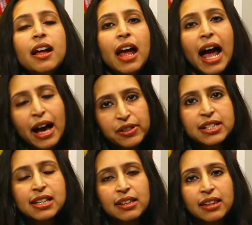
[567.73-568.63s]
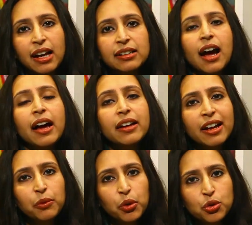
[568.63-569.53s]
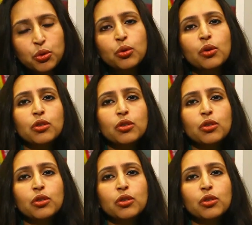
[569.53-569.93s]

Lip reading: Having said that, I again want to